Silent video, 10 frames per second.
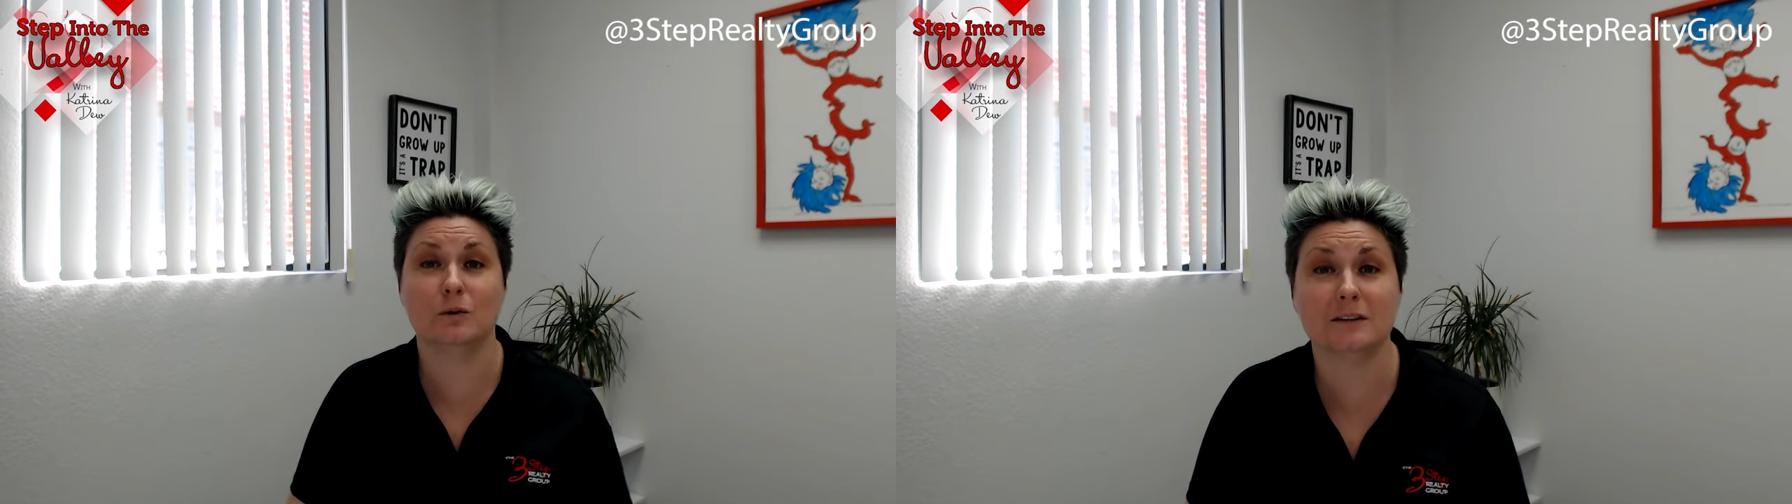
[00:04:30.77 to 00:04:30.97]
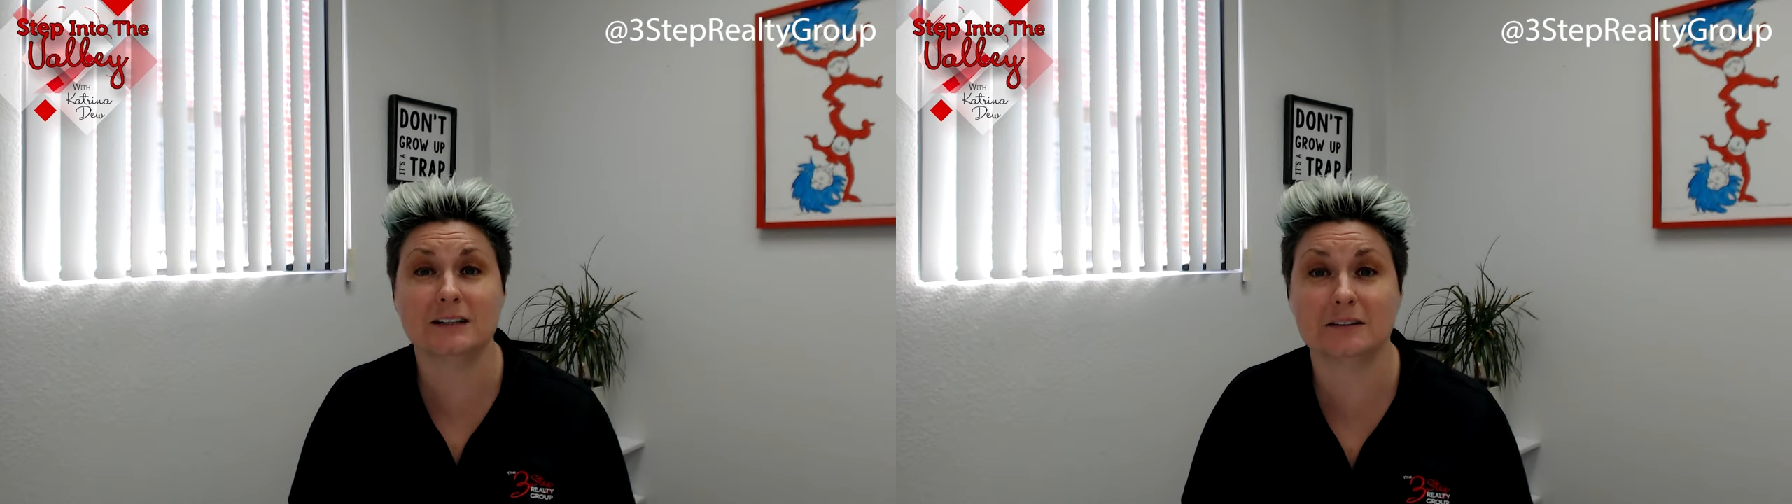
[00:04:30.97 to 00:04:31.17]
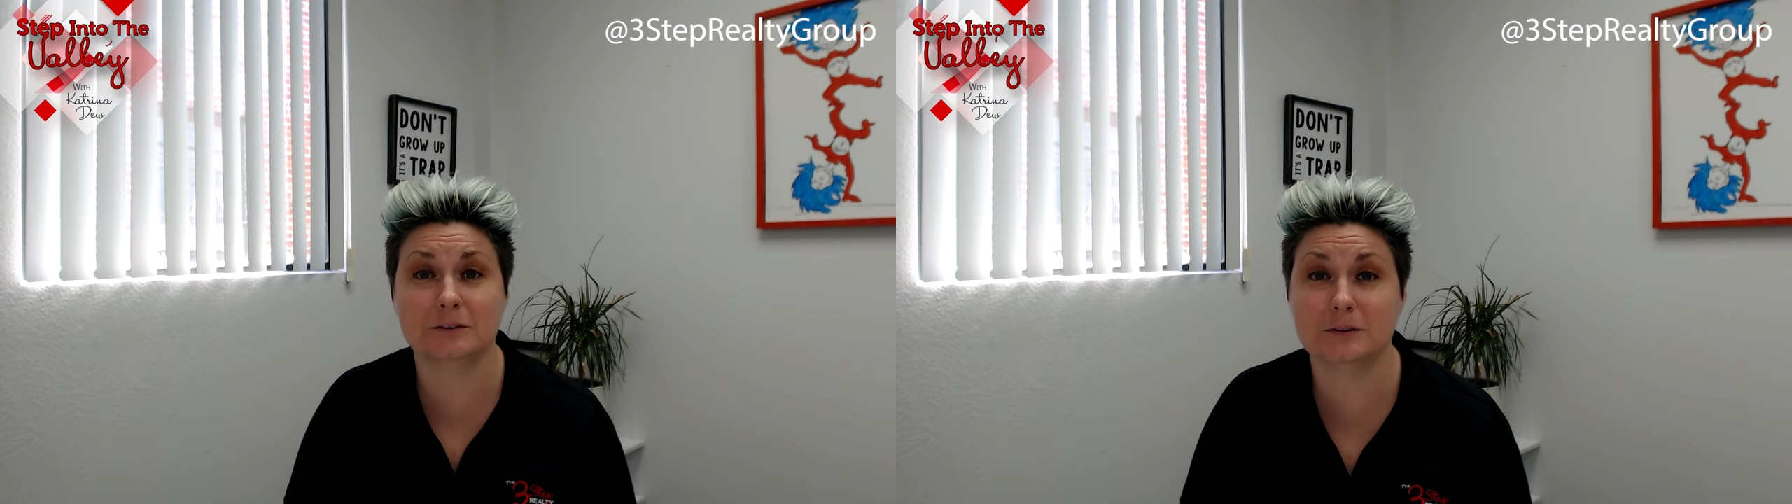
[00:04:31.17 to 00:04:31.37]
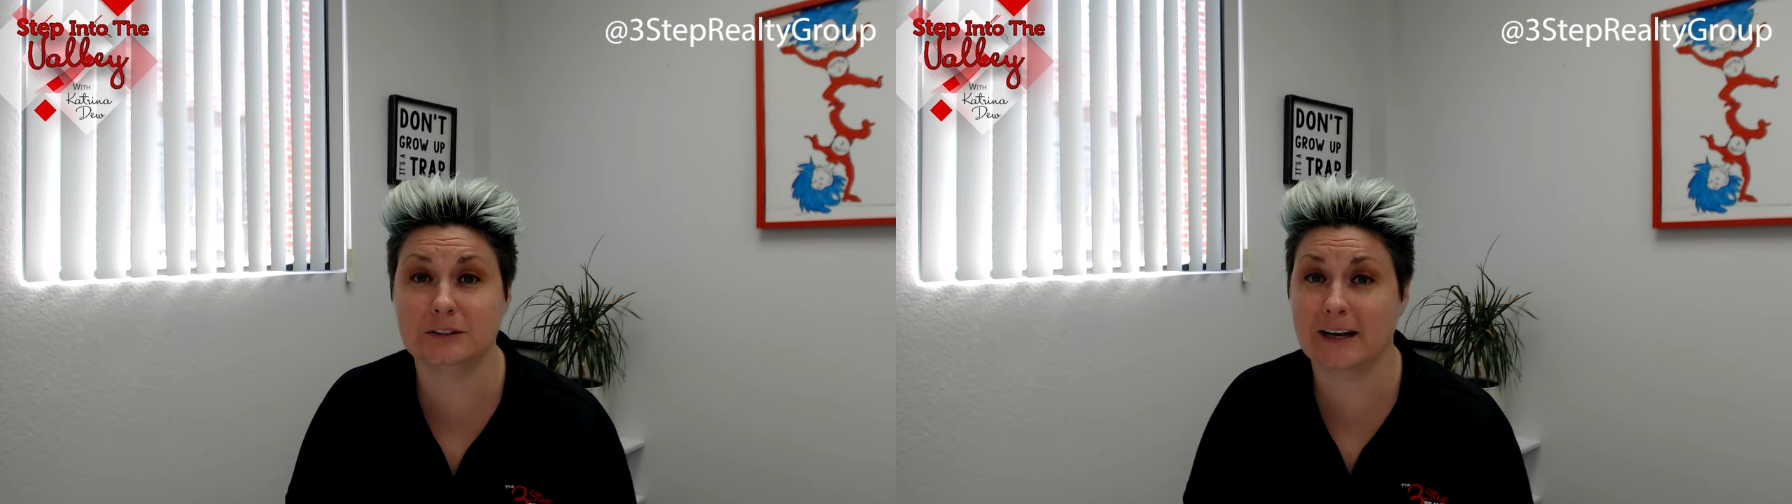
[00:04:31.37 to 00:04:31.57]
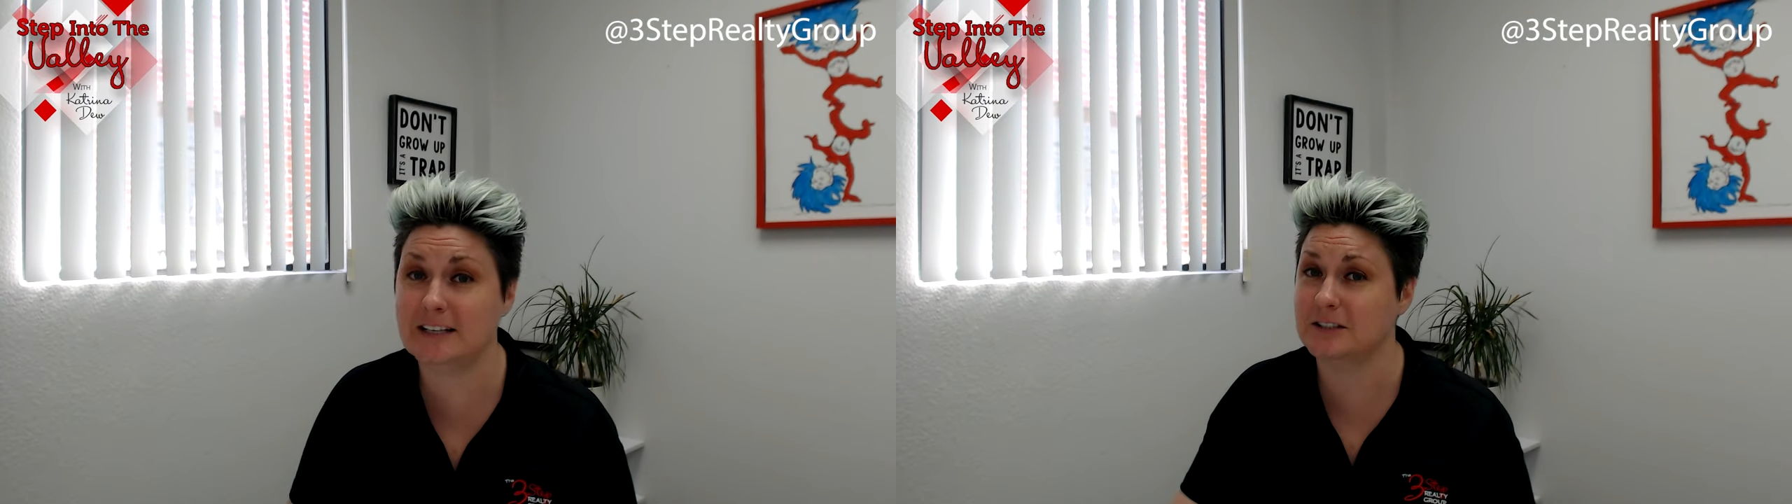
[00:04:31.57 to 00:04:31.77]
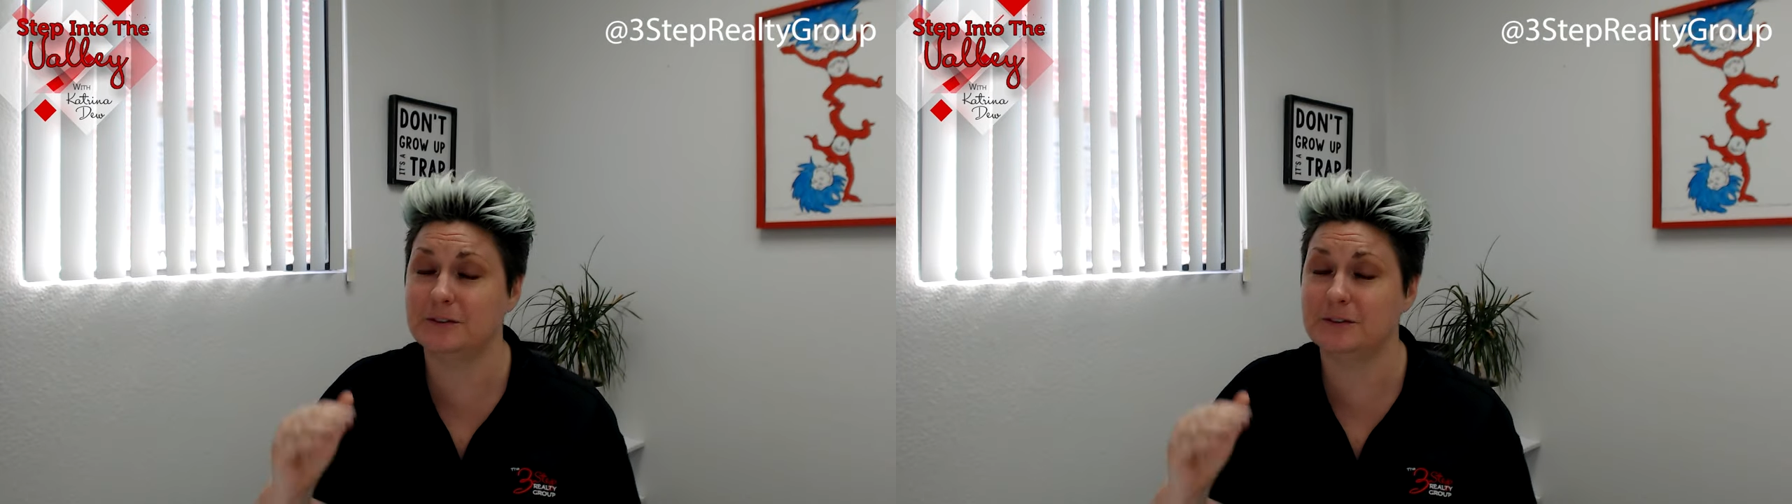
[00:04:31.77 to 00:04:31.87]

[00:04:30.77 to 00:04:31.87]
work that through with your agent.